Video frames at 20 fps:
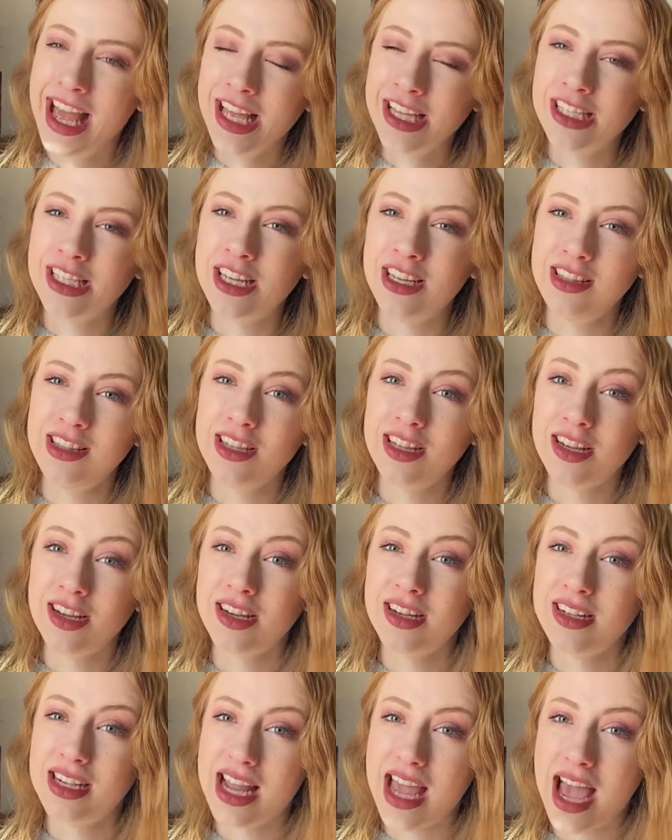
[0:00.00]
to
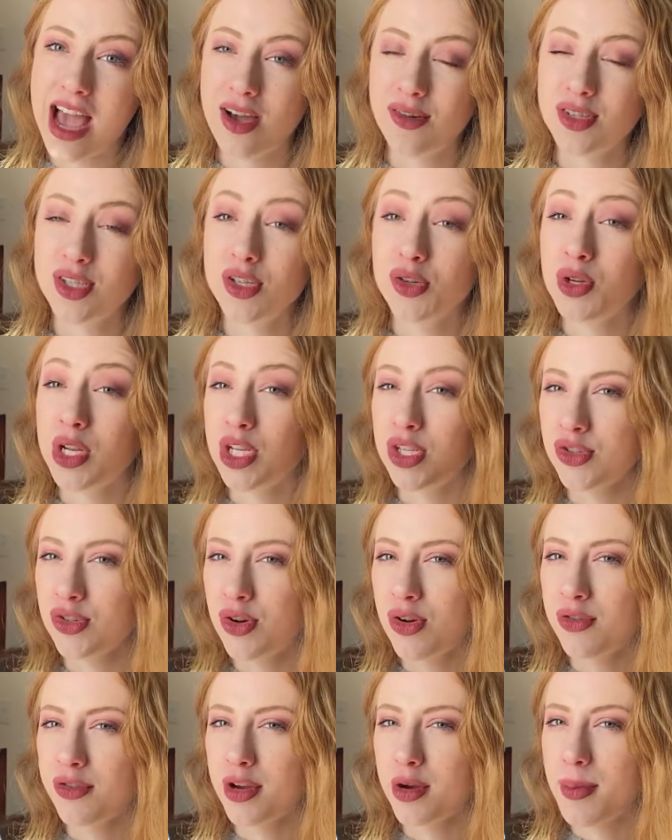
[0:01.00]
learn how to
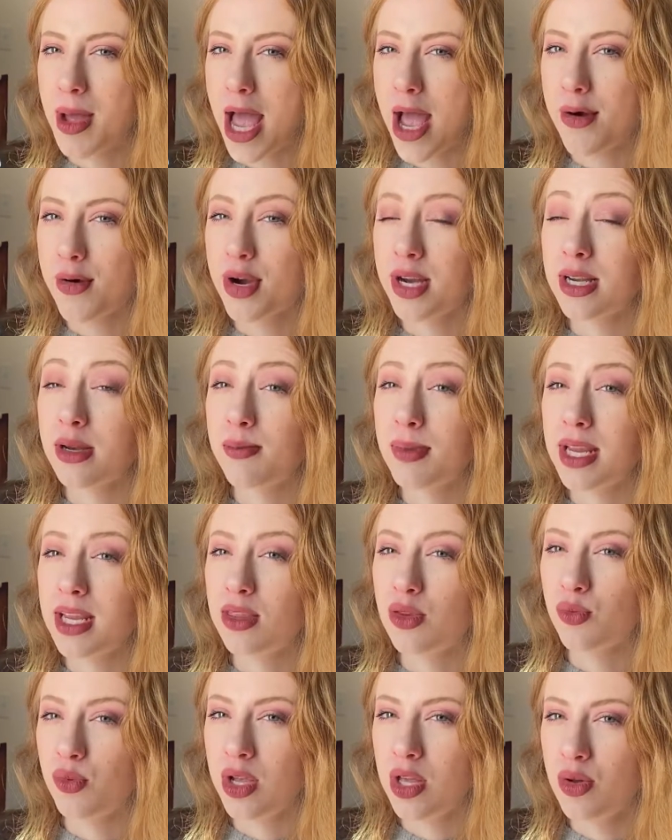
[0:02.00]
control their power and be in
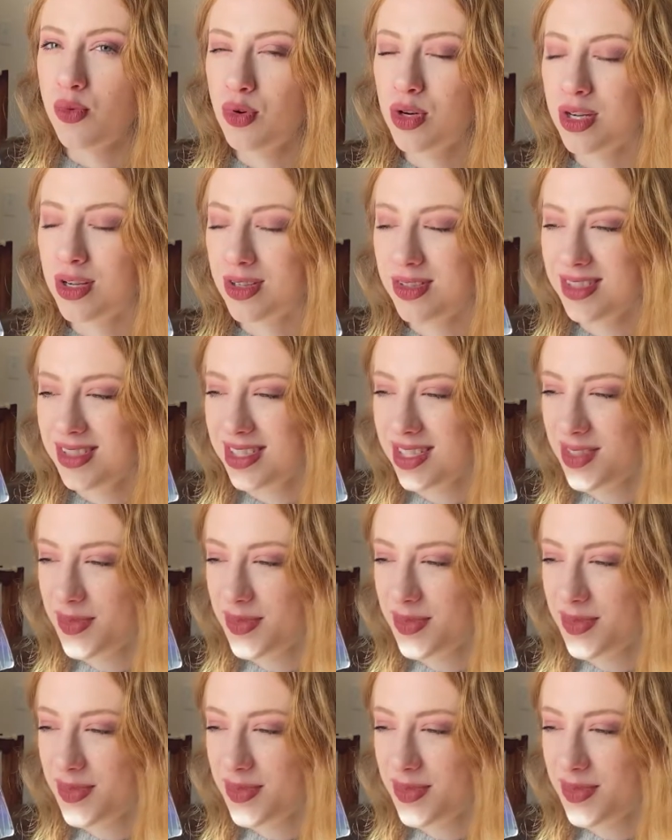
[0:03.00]
the real world.